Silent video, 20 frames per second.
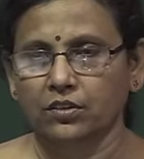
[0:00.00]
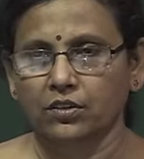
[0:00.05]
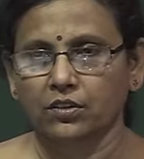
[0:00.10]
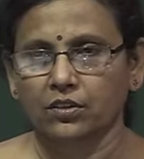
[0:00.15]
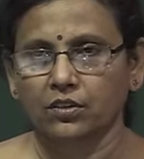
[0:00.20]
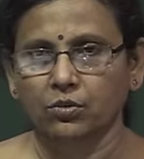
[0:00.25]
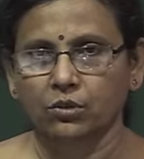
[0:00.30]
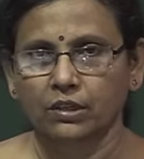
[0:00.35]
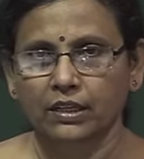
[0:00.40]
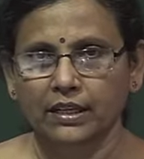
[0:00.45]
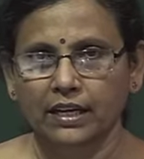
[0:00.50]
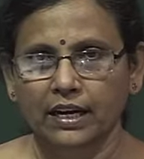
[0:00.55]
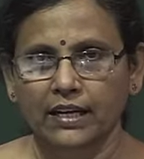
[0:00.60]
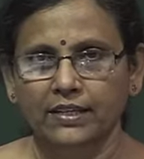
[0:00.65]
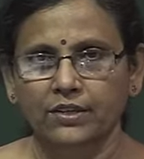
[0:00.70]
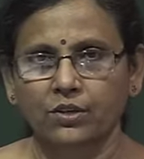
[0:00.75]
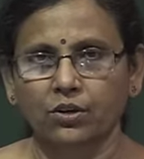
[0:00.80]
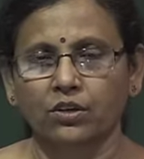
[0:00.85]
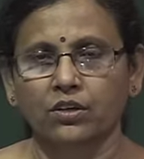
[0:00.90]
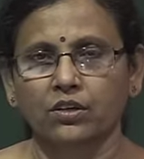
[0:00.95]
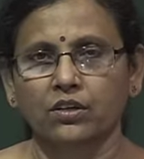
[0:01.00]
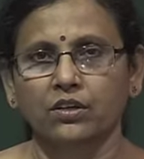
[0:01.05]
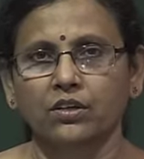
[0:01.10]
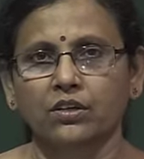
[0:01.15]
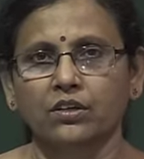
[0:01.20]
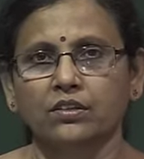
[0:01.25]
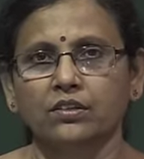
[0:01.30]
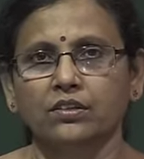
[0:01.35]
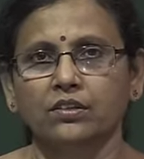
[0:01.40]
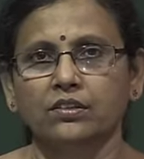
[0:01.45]
looking at your
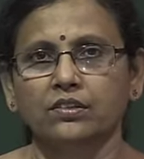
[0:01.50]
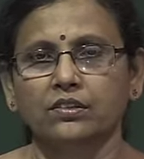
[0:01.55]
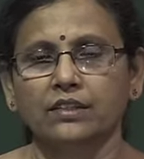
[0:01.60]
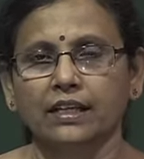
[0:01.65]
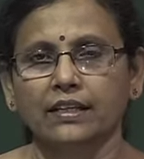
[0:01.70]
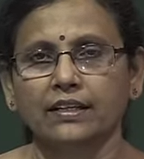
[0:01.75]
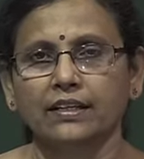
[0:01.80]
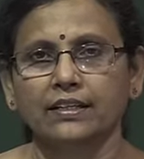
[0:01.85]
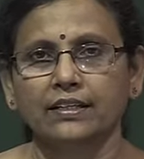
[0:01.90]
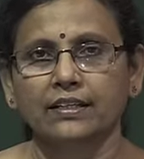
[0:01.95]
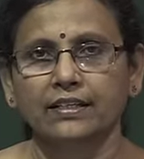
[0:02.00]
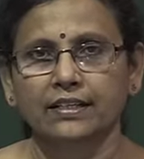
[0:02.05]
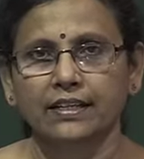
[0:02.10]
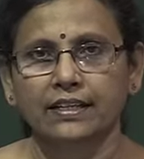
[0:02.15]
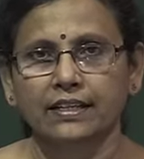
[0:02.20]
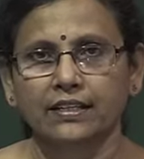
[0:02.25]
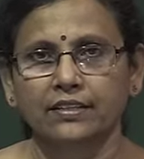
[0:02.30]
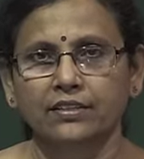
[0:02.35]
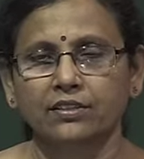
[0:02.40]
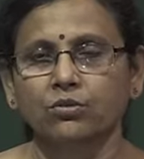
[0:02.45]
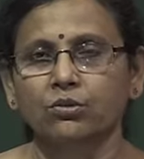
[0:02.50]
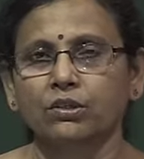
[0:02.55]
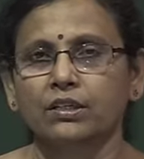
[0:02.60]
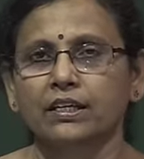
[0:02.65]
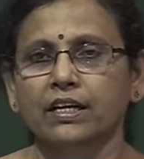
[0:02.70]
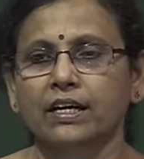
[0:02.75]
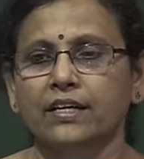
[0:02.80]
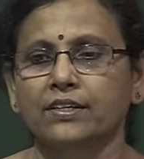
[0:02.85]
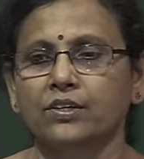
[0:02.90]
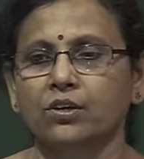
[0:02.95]
salary details, looking
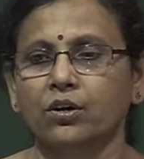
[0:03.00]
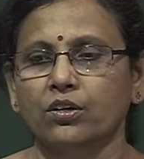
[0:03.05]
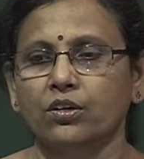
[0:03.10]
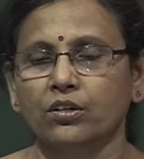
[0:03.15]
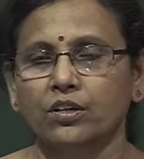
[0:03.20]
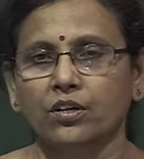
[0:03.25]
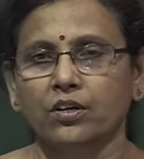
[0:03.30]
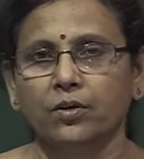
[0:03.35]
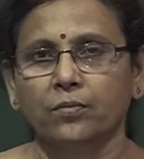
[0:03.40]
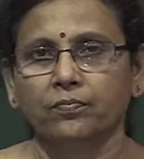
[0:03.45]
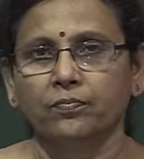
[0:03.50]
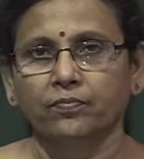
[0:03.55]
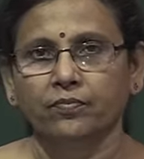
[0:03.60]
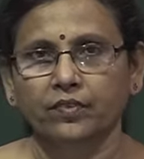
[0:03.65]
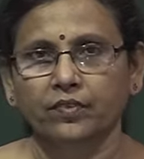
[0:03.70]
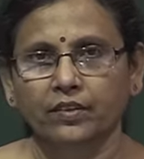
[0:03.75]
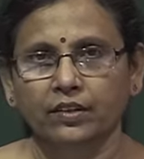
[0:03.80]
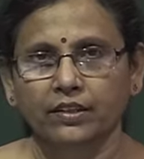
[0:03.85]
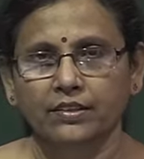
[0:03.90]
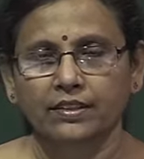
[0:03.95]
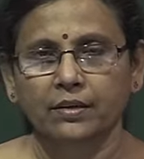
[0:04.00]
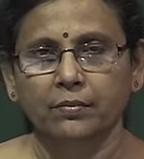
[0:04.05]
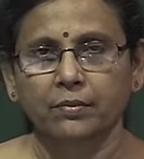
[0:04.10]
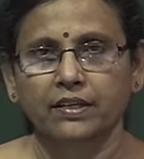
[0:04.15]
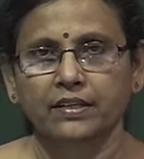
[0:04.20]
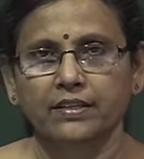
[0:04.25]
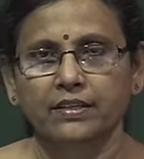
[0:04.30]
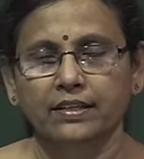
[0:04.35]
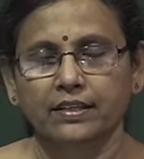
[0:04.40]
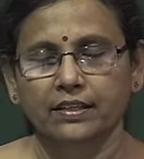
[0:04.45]
at your
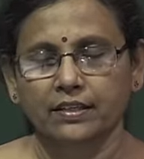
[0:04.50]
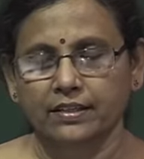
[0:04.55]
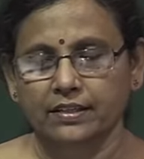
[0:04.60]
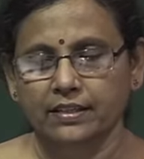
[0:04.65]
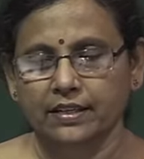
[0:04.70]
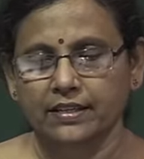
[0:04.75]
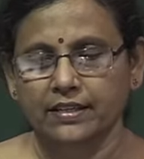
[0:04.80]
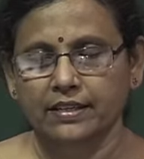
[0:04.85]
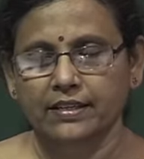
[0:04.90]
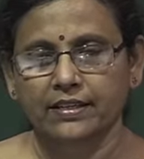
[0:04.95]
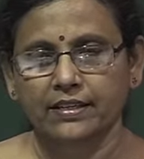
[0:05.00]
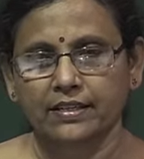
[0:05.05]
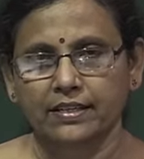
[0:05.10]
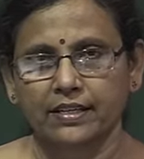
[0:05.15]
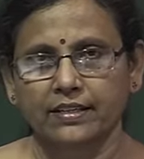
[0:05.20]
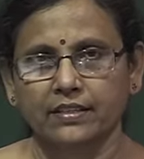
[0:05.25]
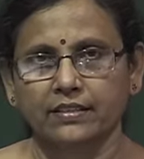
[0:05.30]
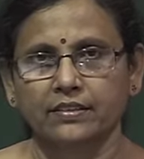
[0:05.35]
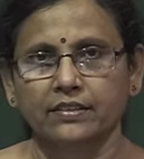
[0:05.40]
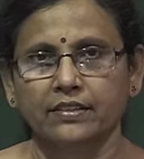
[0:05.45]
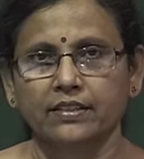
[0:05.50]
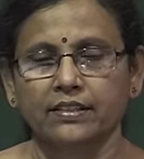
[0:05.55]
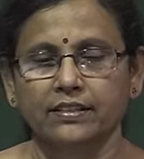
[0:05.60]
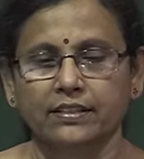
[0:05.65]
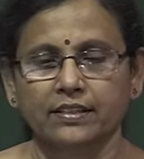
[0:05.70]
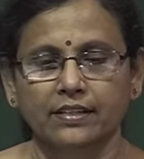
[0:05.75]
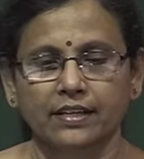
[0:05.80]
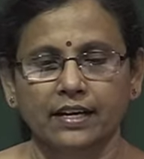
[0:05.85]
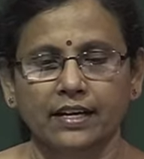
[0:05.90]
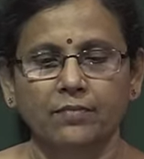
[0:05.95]
saving details,
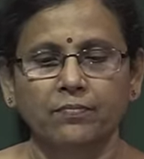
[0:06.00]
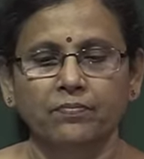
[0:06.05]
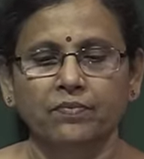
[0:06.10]
etc.